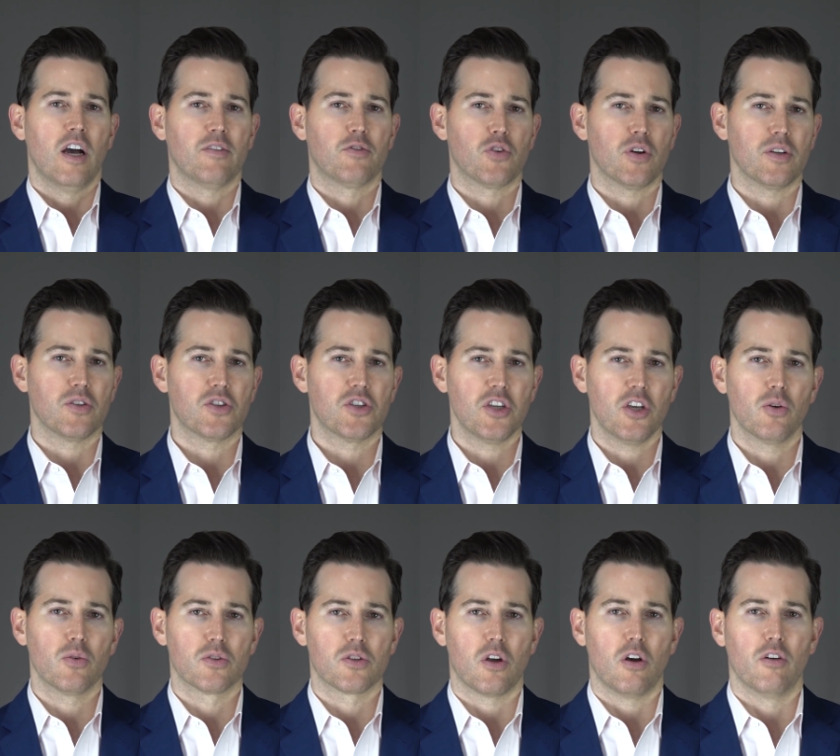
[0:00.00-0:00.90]
I've trained
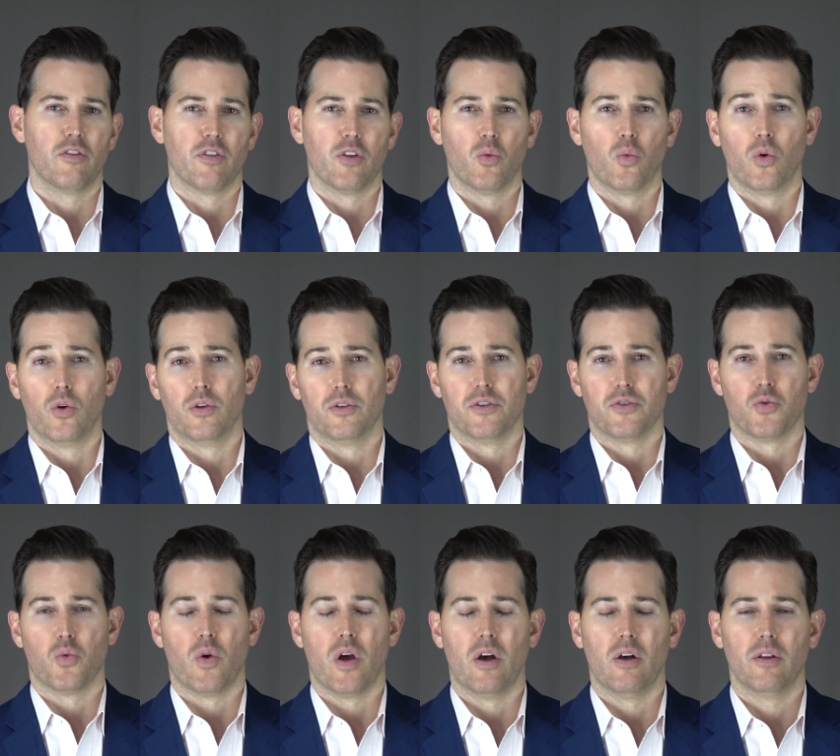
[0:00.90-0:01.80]
CEOs all over the world
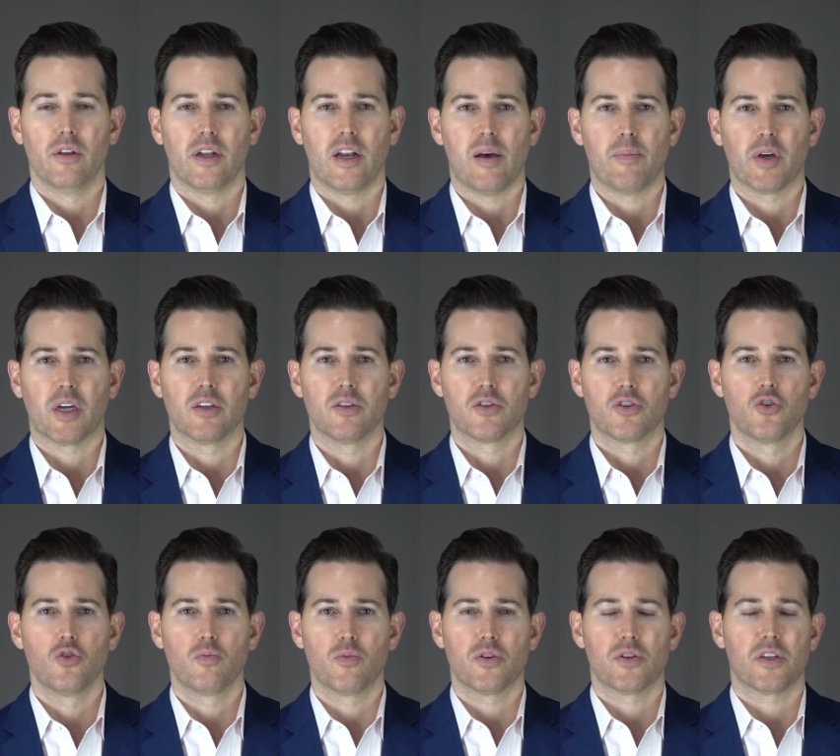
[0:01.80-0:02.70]
as well, and I'm a
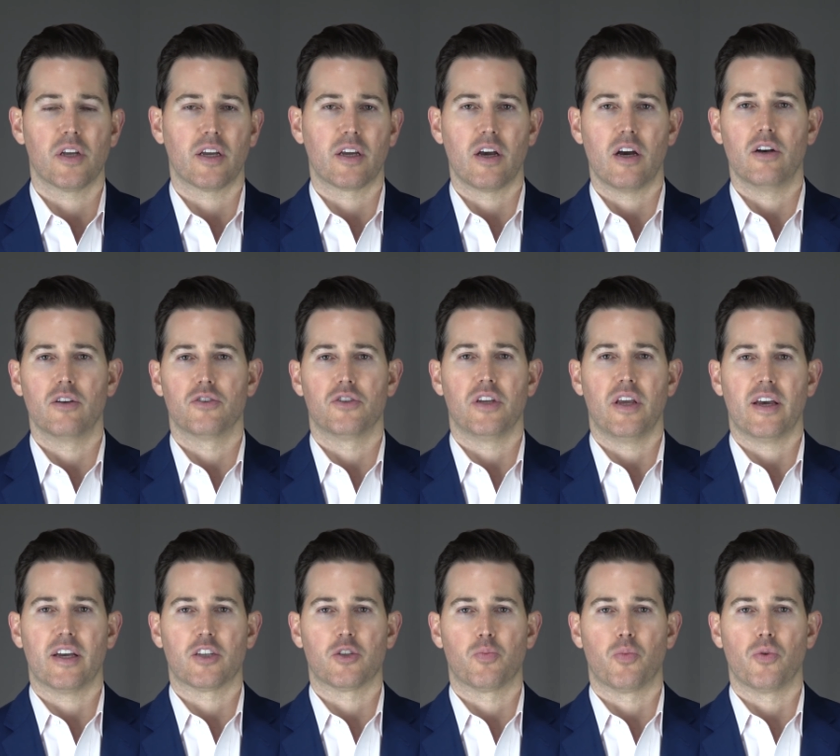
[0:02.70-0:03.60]
consumer psychology
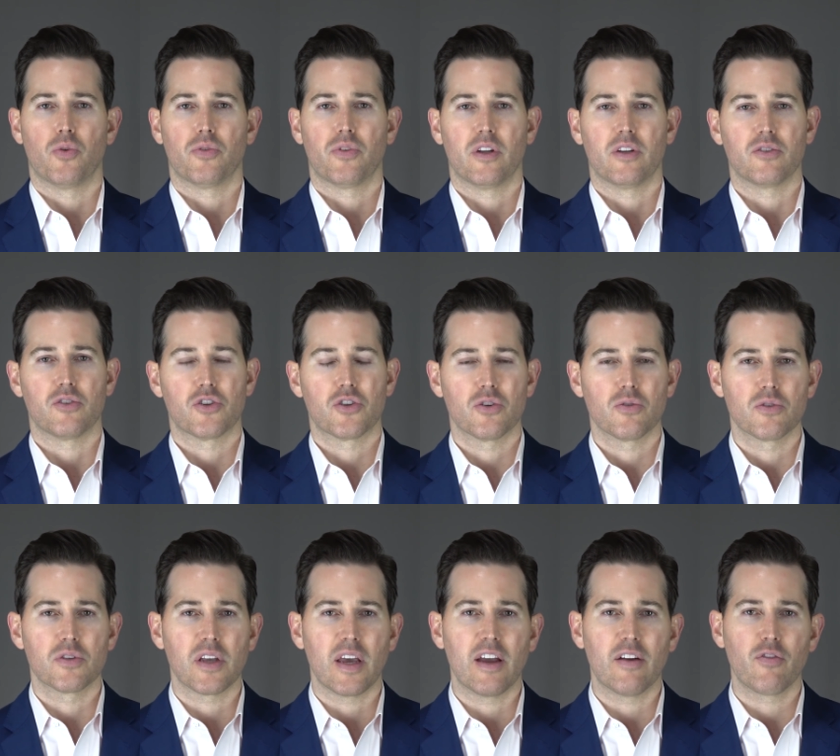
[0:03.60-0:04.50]
expert that
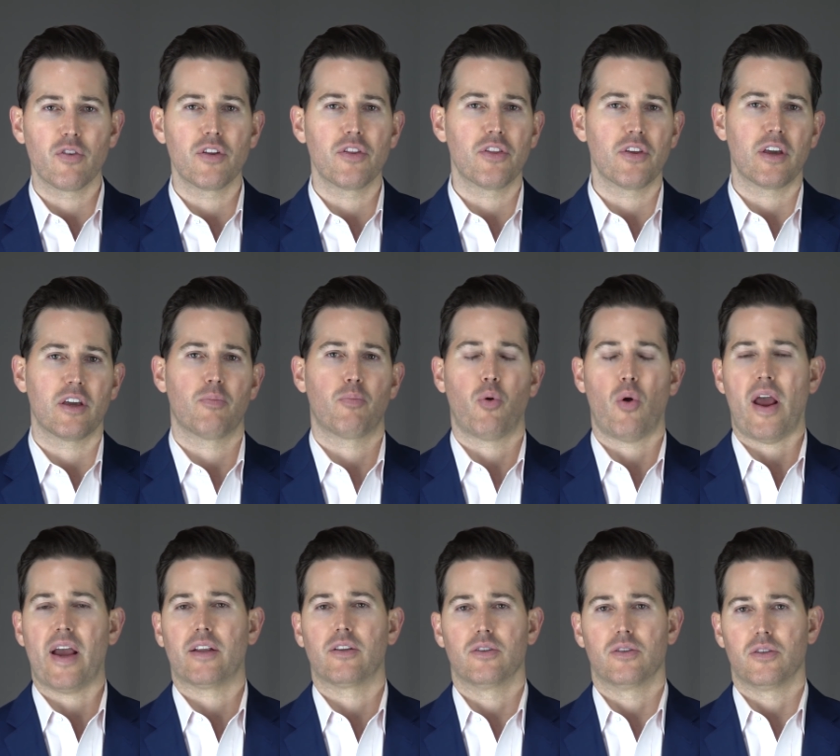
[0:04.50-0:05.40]
ensures everything a
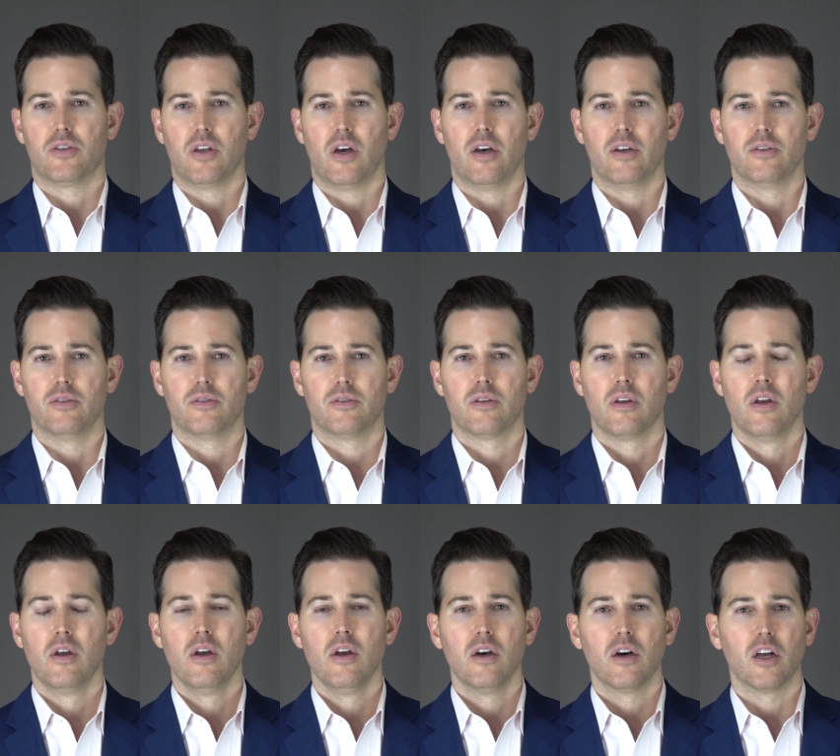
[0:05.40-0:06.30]
practice does
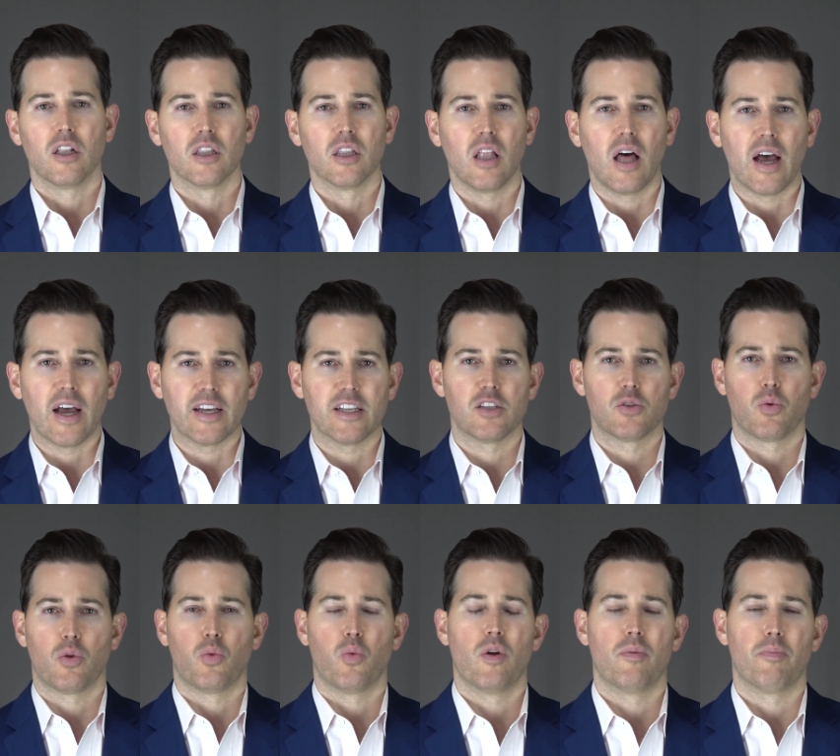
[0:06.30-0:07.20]
aligns
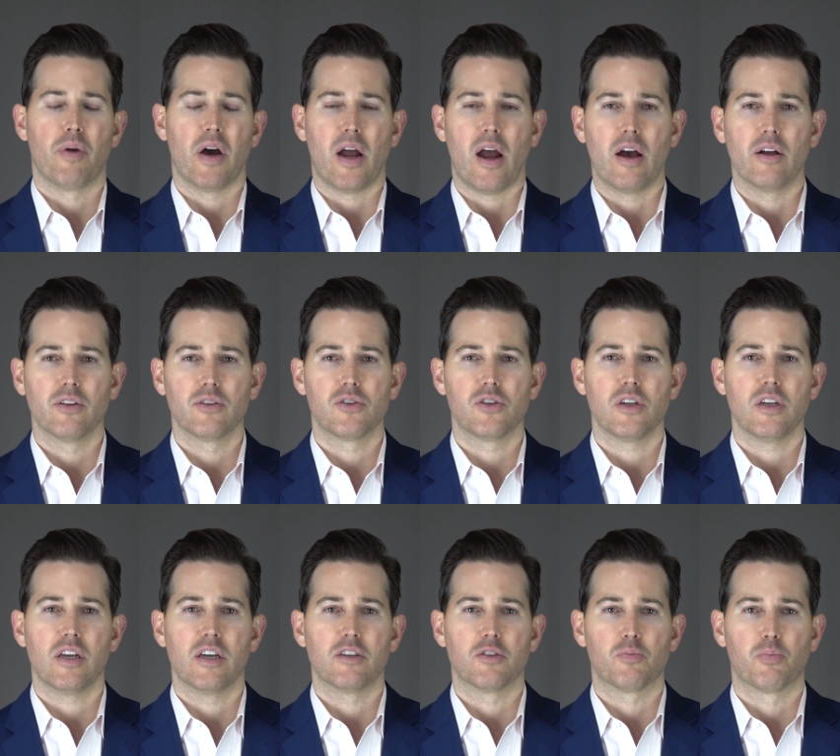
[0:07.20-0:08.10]
with what
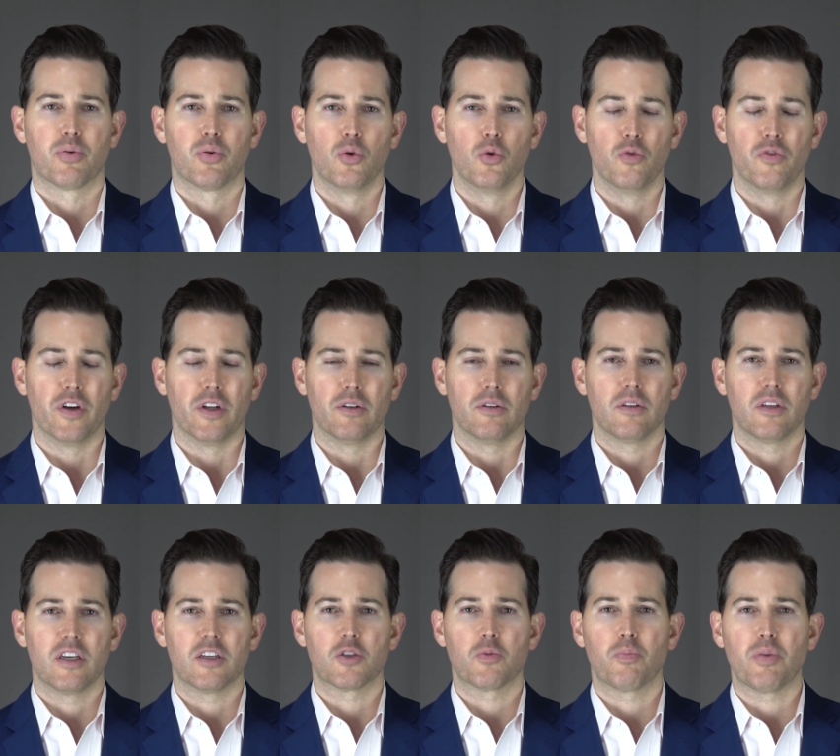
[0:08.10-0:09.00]
biology has proven
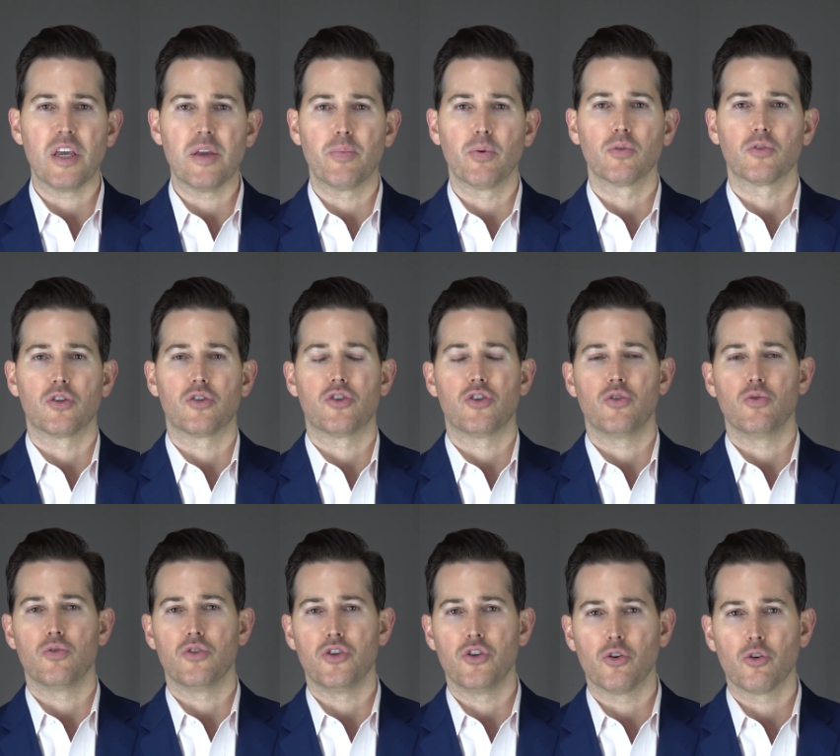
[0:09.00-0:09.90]
gets people to
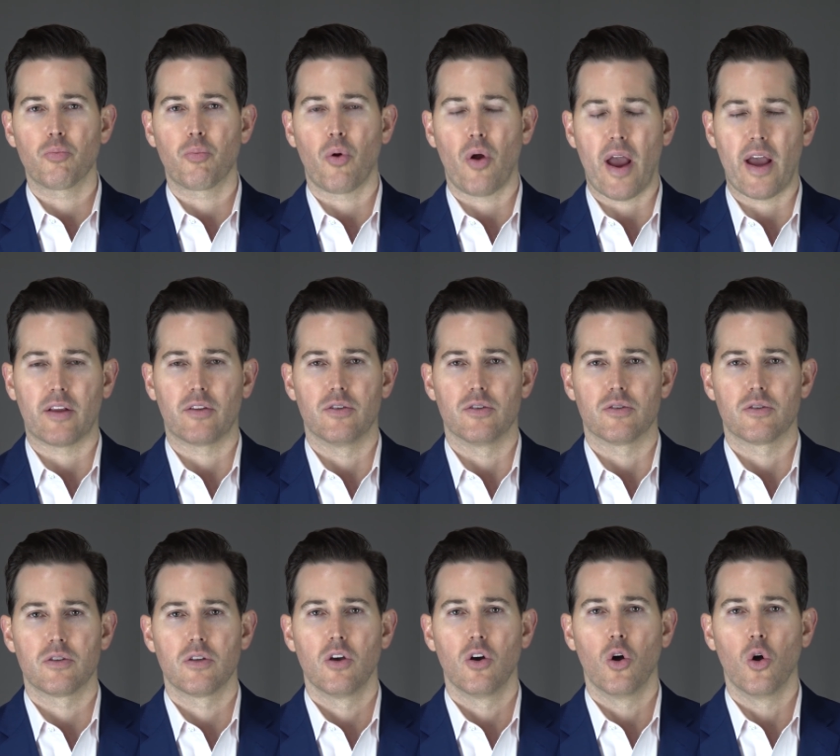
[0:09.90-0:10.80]
choose your
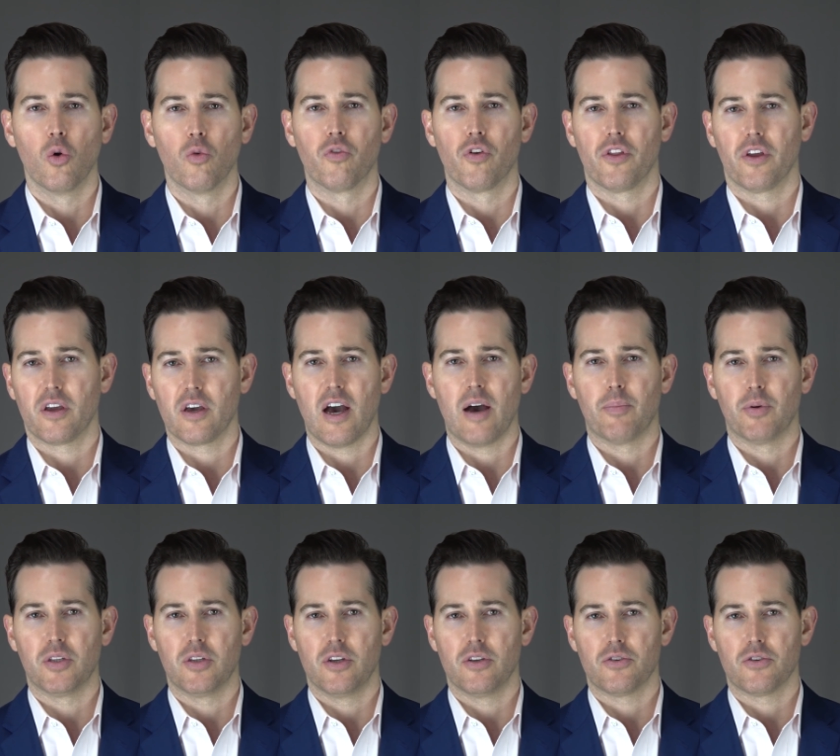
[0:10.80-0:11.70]
practice over the
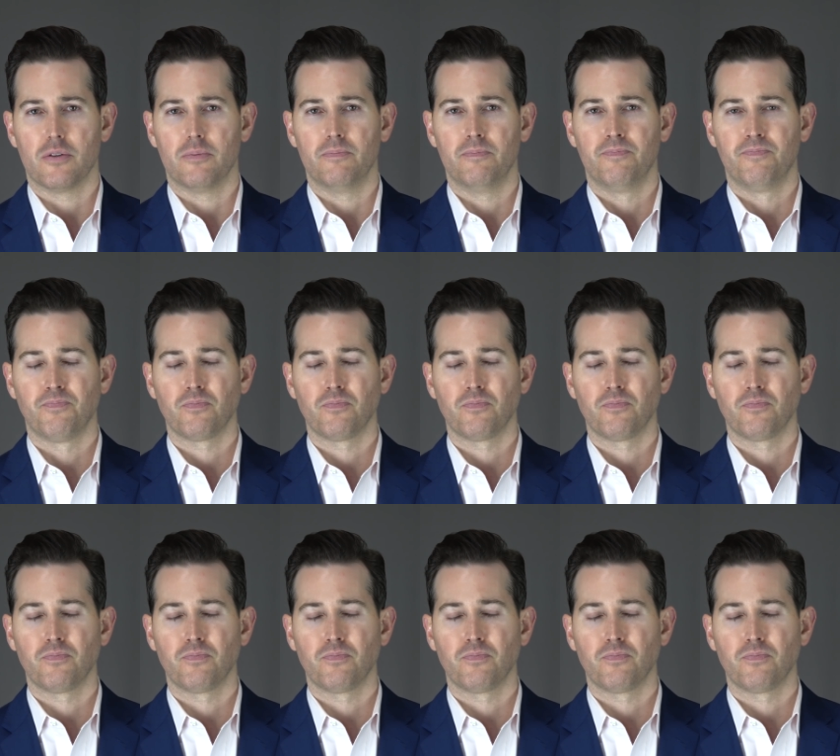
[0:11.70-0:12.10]
competition.